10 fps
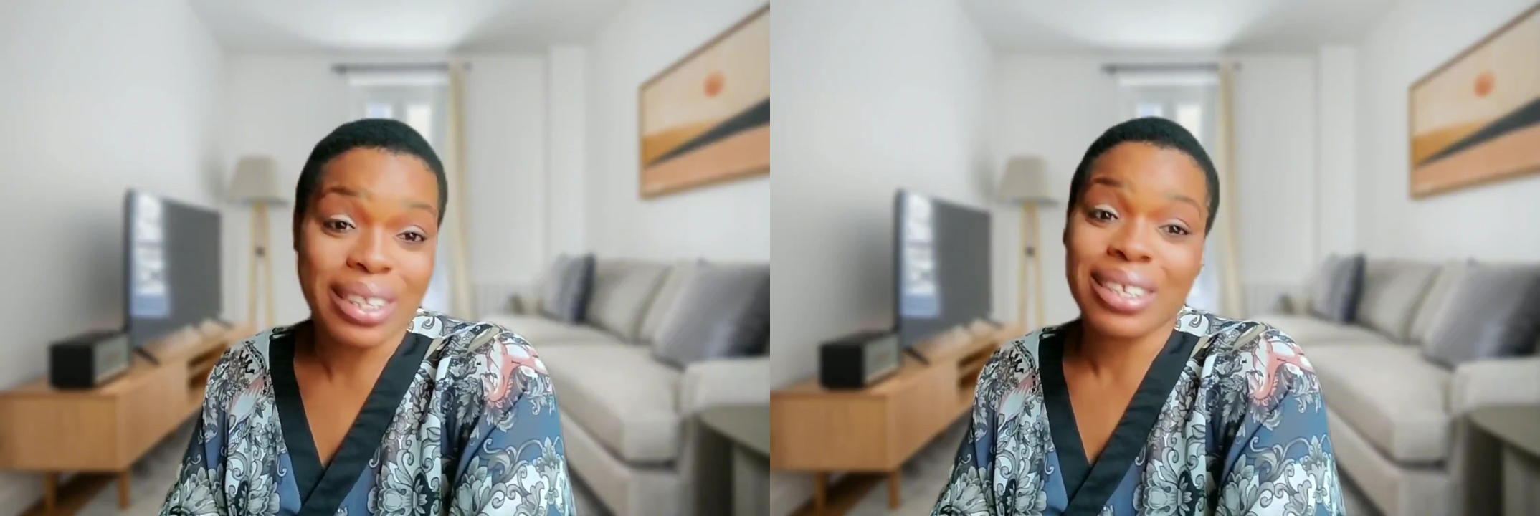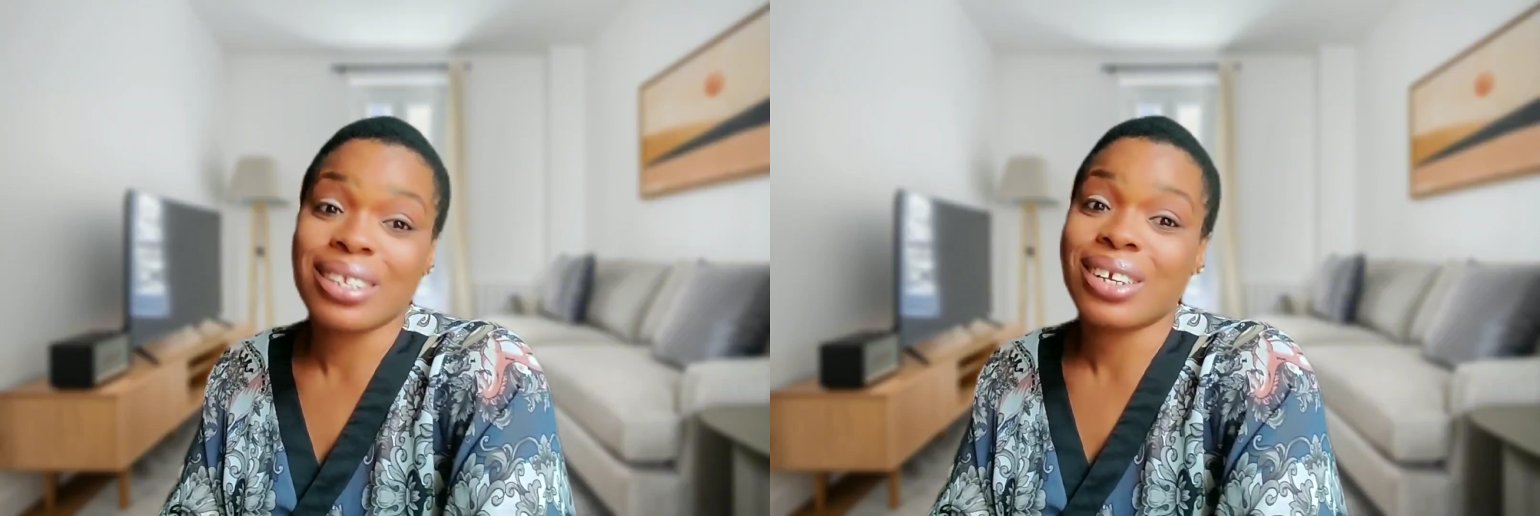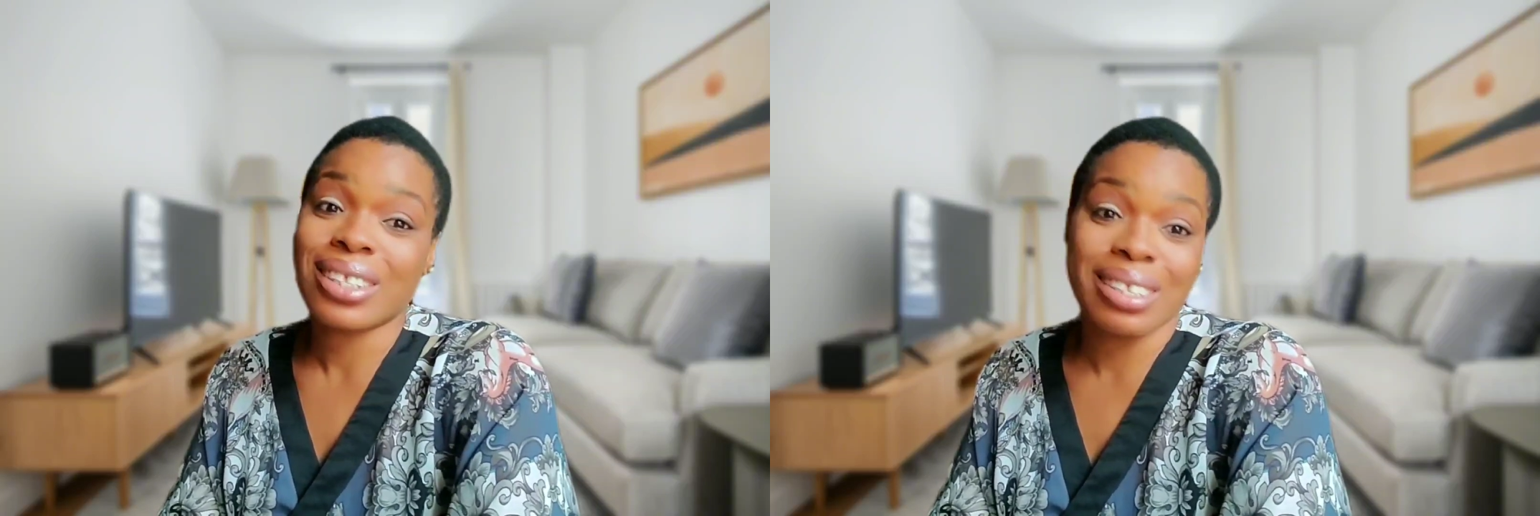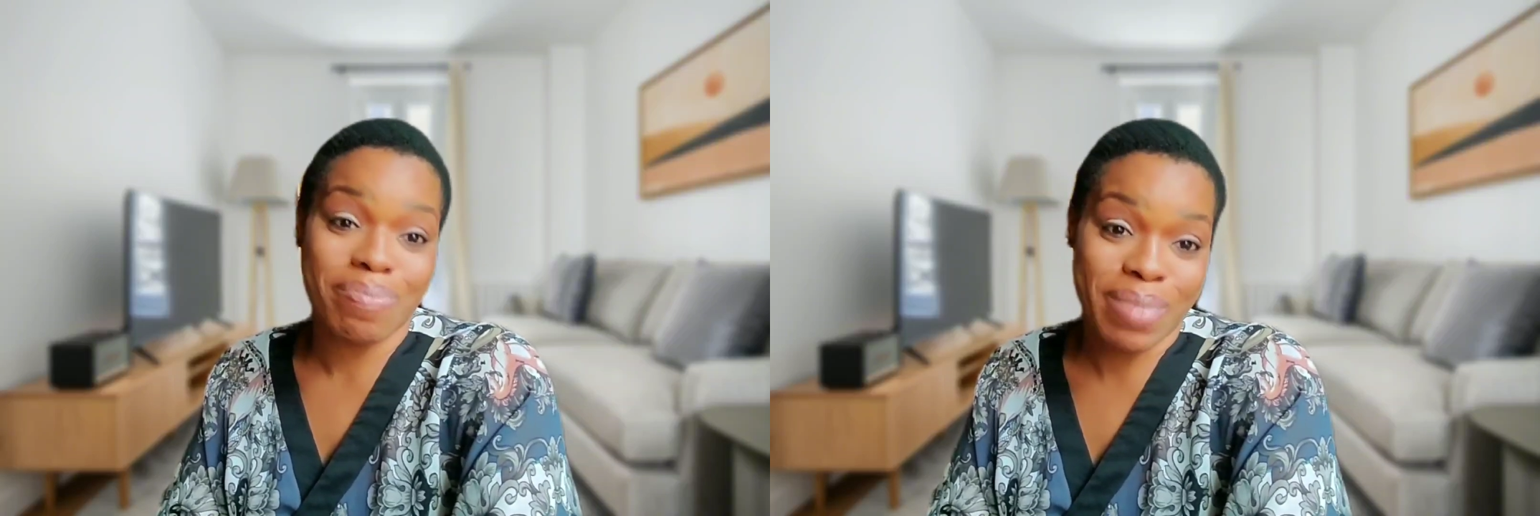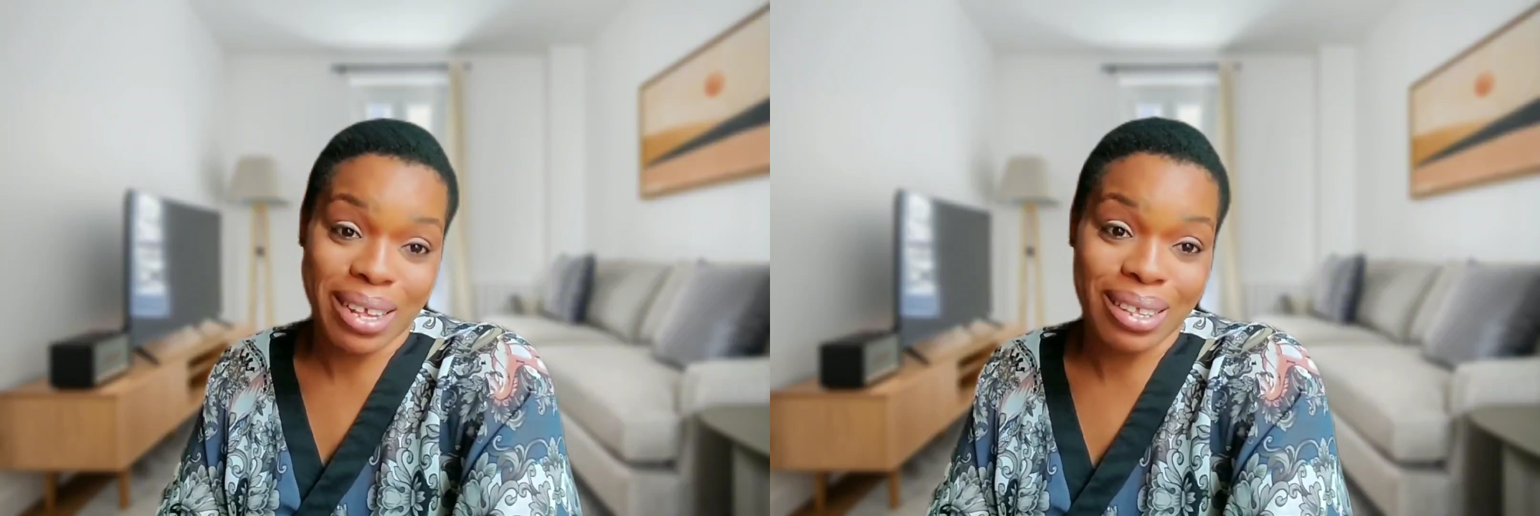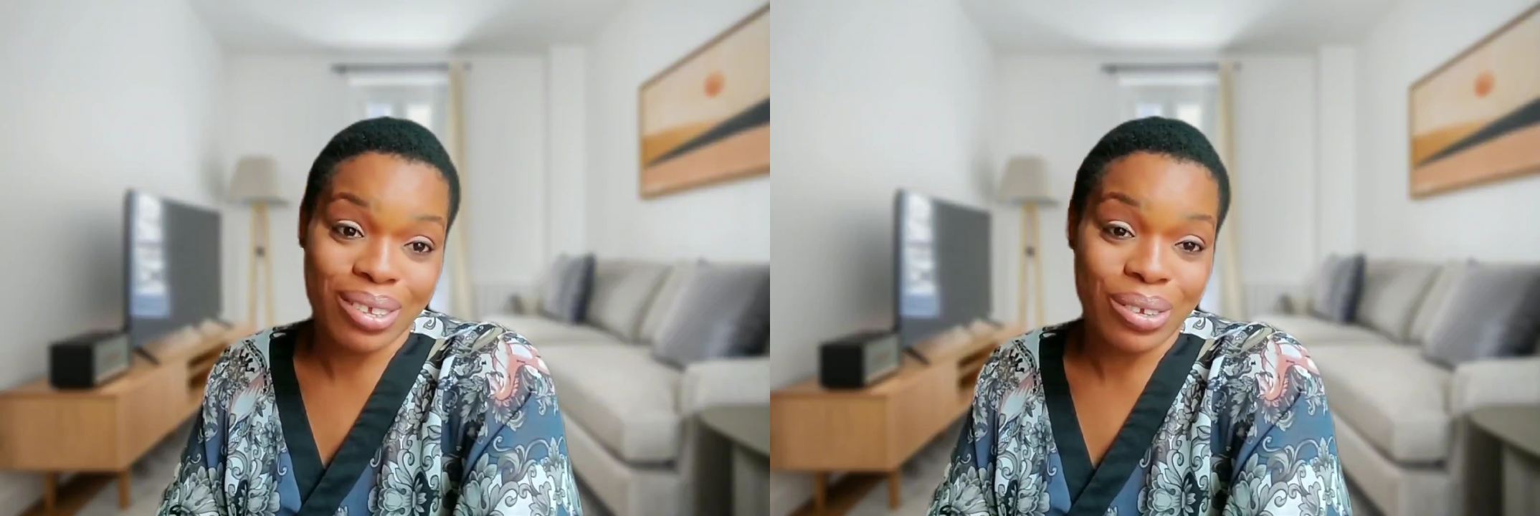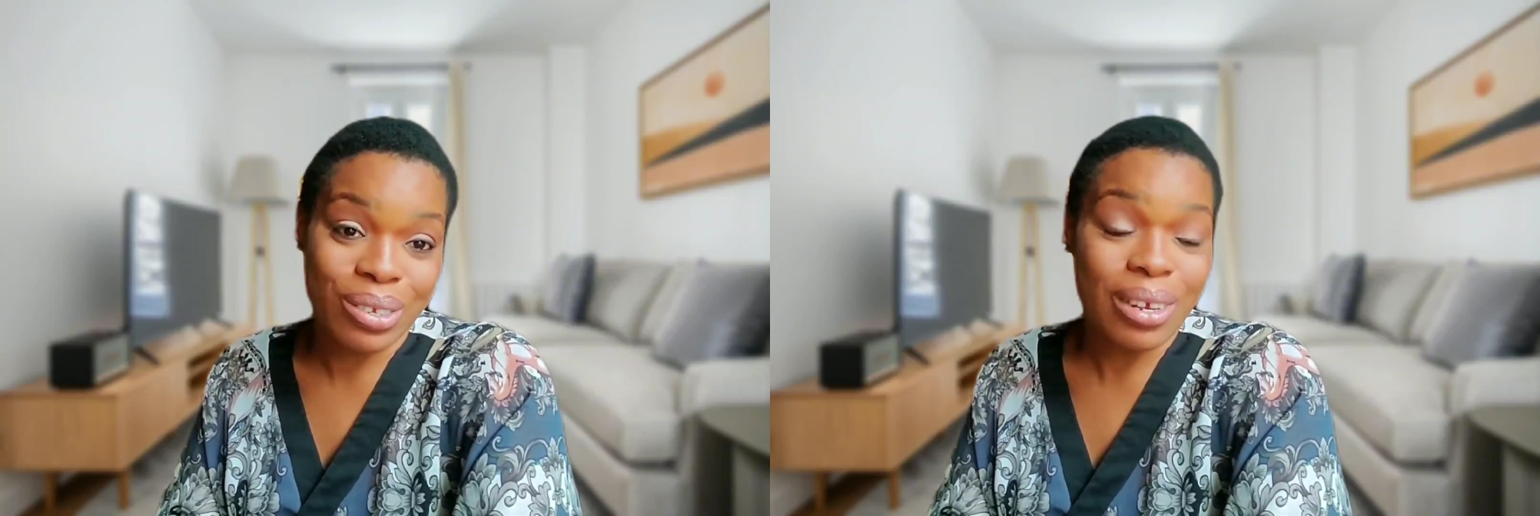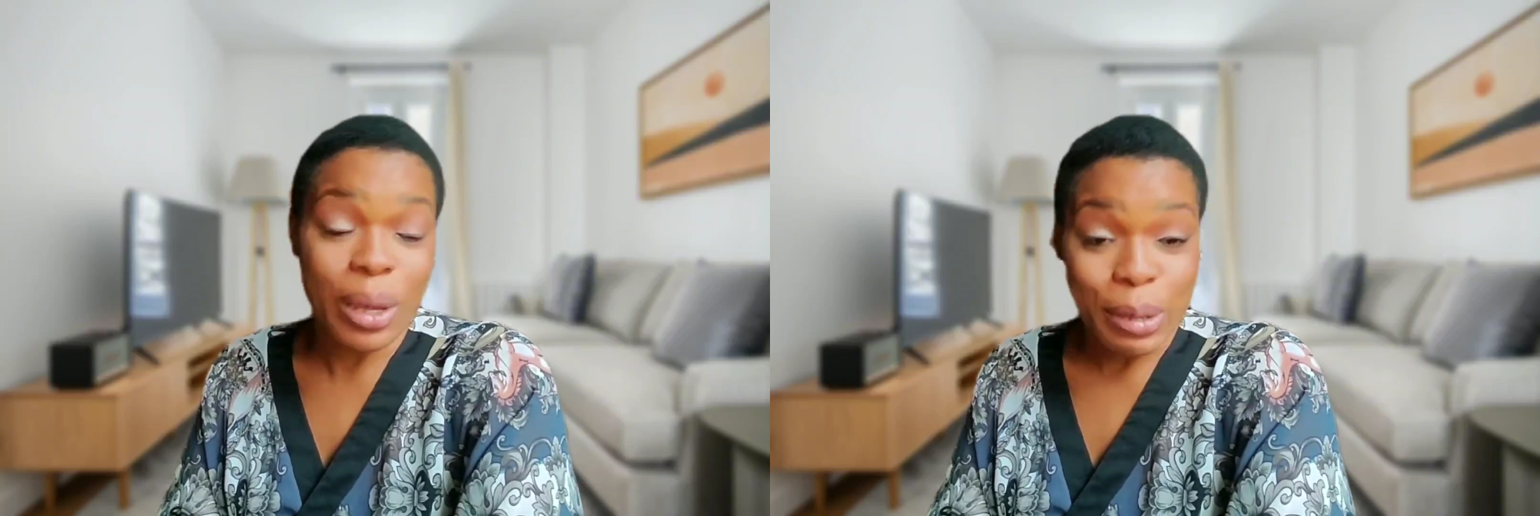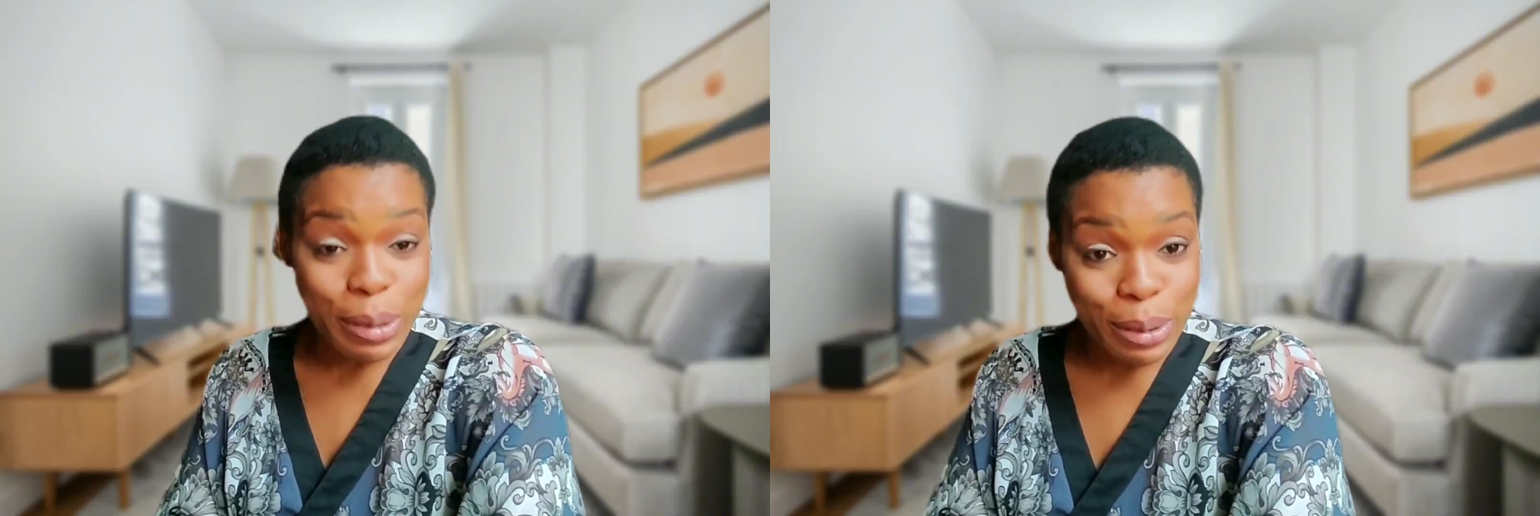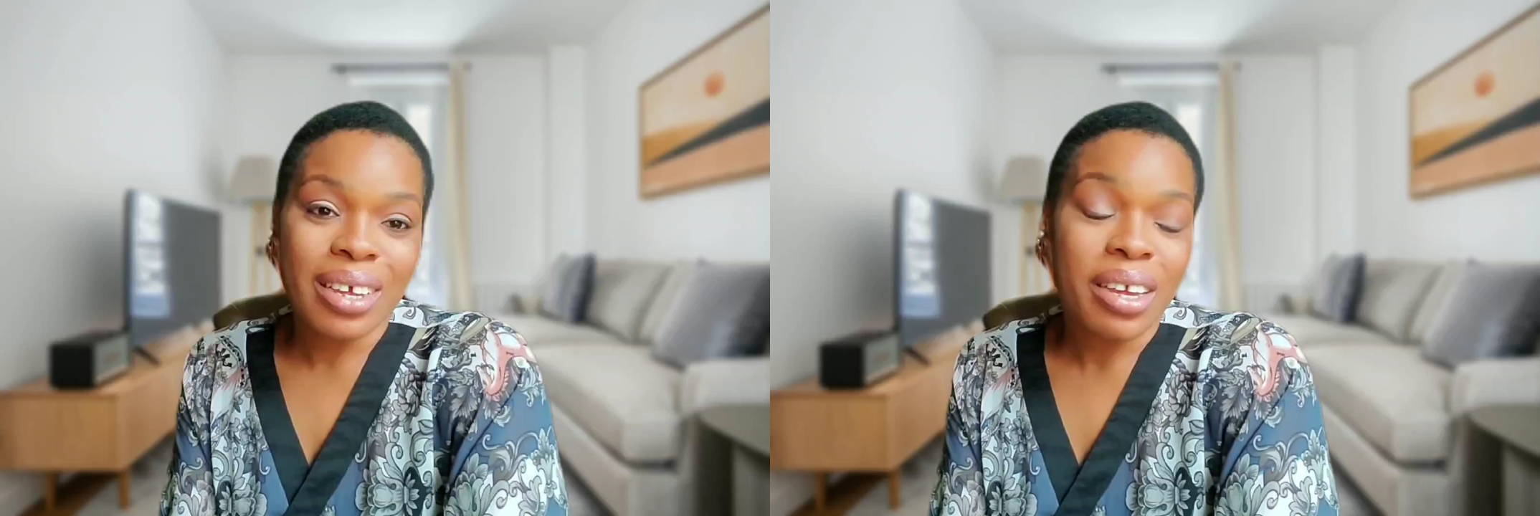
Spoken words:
It just depends on you.